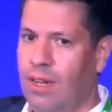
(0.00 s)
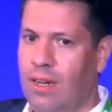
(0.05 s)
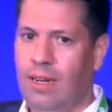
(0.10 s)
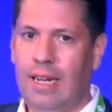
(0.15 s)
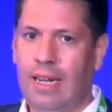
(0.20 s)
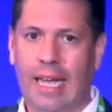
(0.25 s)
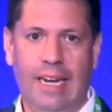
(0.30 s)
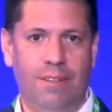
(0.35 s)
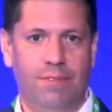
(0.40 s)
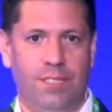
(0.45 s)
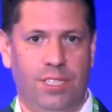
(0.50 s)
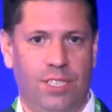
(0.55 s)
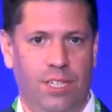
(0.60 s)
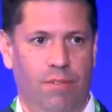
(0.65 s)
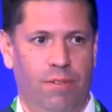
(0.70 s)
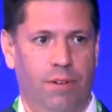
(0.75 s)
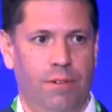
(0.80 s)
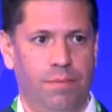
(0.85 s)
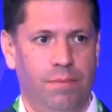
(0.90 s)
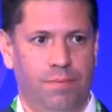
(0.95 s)
native
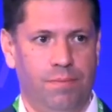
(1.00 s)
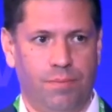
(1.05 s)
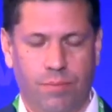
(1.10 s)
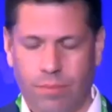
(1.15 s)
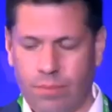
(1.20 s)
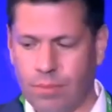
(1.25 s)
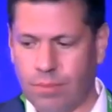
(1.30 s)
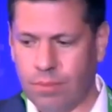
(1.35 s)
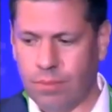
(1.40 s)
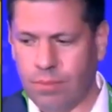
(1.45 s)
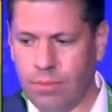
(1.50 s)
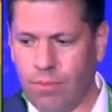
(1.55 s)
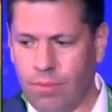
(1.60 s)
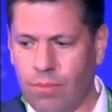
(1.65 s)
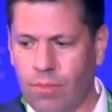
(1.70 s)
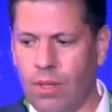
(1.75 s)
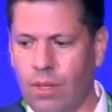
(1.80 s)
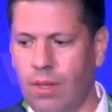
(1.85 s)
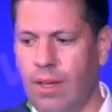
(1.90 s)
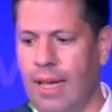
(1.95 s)
silver.
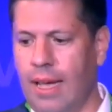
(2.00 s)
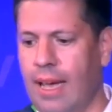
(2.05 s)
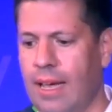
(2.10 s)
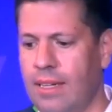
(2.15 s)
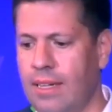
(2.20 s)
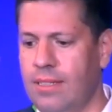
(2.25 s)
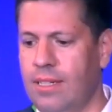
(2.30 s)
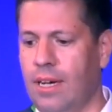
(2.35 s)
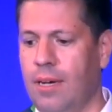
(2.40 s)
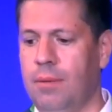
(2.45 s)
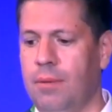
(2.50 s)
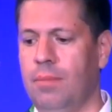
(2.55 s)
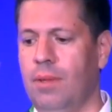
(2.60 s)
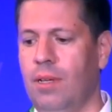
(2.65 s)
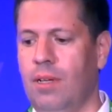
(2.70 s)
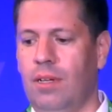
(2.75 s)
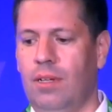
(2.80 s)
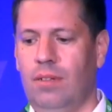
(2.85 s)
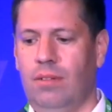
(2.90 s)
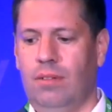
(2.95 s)
And
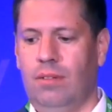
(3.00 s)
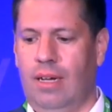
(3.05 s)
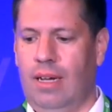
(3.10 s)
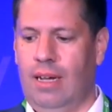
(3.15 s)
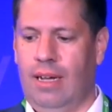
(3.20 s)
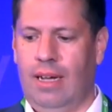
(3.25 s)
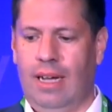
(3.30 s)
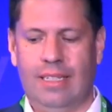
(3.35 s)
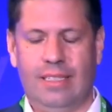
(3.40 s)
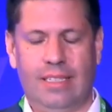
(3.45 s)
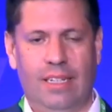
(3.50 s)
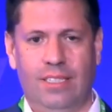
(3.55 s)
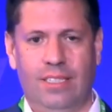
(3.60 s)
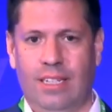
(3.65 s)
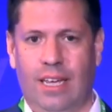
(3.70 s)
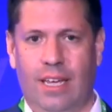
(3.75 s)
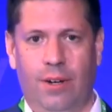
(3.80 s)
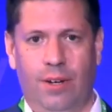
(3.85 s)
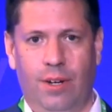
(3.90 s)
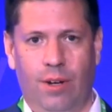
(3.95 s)
as I
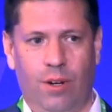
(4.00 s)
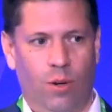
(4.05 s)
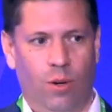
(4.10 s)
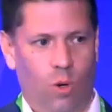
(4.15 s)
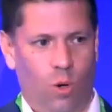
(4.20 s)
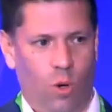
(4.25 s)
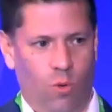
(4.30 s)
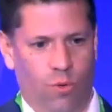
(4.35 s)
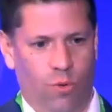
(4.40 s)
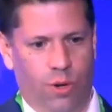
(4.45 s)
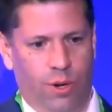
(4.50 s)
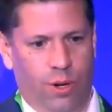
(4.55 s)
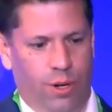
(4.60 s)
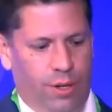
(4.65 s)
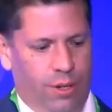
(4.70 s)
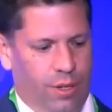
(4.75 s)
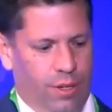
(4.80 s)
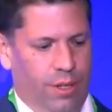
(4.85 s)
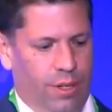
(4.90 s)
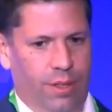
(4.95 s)
said,
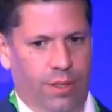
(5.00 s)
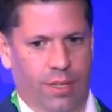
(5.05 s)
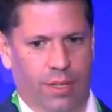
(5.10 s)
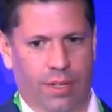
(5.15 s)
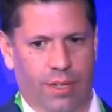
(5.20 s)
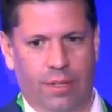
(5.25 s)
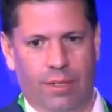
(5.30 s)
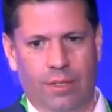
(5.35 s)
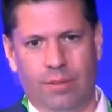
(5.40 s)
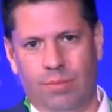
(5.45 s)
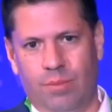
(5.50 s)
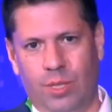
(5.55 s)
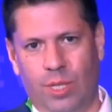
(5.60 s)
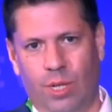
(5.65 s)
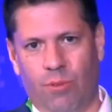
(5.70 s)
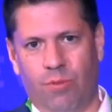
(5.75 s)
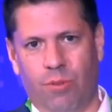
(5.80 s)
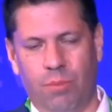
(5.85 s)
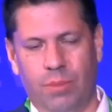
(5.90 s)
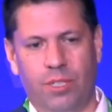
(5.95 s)
over the, you
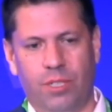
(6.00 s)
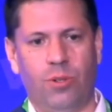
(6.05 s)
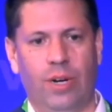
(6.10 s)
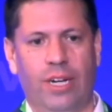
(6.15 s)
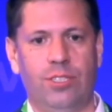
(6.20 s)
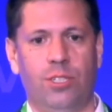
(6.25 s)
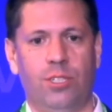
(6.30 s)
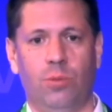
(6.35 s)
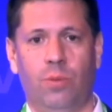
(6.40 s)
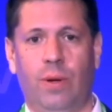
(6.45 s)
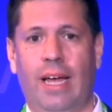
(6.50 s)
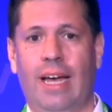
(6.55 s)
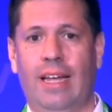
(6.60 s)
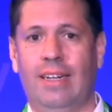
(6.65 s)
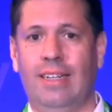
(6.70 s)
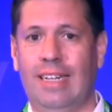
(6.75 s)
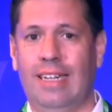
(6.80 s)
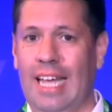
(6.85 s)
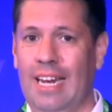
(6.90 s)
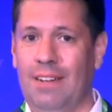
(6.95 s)
know, from the trenches, we
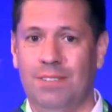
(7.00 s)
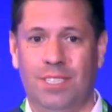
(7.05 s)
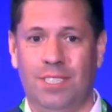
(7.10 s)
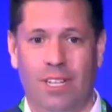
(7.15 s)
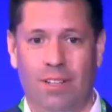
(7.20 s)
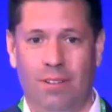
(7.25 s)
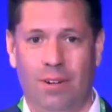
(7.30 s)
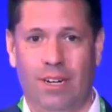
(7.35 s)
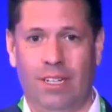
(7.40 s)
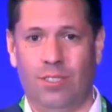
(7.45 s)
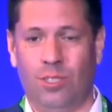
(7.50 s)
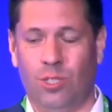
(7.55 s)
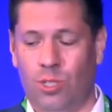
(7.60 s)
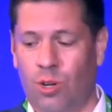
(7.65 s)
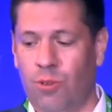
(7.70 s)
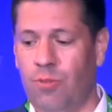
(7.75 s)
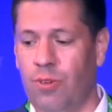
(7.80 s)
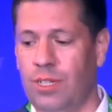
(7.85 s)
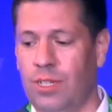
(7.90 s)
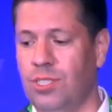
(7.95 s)
had native silver at
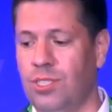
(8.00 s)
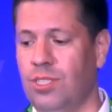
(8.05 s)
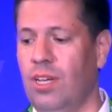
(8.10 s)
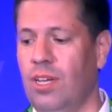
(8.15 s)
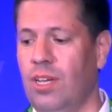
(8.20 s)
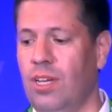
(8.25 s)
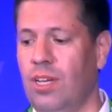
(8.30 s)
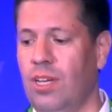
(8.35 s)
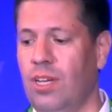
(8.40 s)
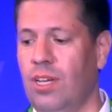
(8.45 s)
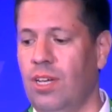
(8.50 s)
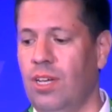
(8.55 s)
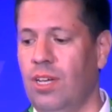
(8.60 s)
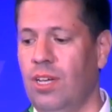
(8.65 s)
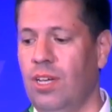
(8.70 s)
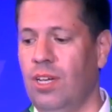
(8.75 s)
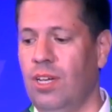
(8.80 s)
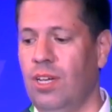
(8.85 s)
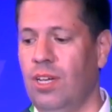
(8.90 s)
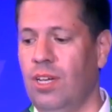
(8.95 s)
surface as
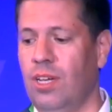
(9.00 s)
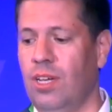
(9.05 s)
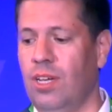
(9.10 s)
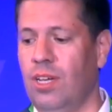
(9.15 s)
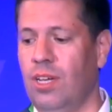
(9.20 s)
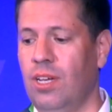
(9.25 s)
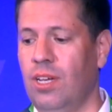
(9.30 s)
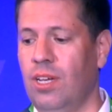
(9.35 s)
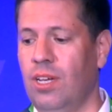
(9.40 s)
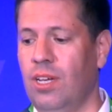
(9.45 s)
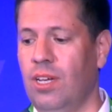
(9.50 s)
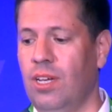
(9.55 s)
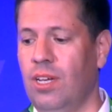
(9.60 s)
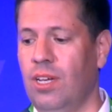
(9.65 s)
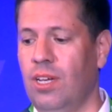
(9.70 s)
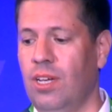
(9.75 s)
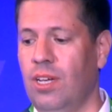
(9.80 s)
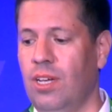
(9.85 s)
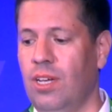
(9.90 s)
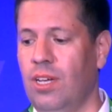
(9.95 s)
high as
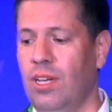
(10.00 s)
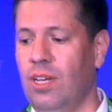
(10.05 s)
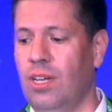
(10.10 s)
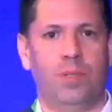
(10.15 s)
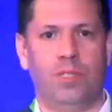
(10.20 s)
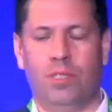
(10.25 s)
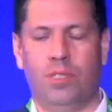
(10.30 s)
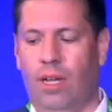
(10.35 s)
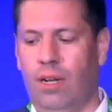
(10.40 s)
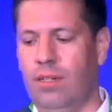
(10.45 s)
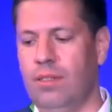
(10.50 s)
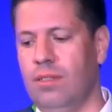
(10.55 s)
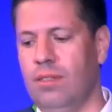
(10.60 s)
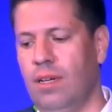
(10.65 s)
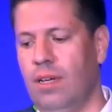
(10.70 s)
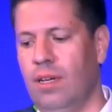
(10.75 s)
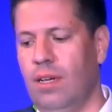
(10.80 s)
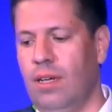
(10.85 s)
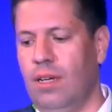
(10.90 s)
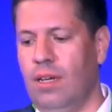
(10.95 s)
42 kilos per ton.
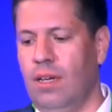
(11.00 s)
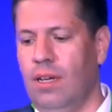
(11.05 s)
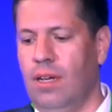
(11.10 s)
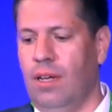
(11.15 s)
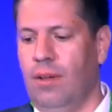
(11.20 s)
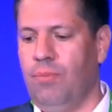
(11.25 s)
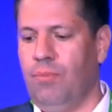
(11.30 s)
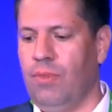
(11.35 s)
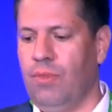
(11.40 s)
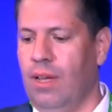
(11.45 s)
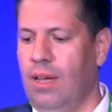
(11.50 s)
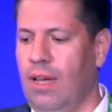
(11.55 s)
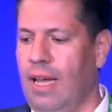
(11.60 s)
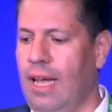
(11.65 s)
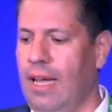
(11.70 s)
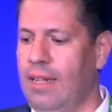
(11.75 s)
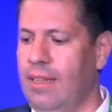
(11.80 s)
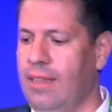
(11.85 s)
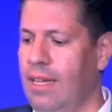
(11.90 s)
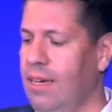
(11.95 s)

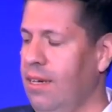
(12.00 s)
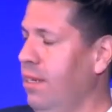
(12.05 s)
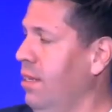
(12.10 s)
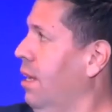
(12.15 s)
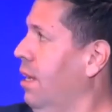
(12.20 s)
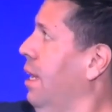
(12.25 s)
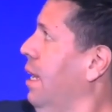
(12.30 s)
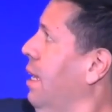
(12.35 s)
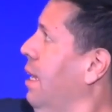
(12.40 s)
And then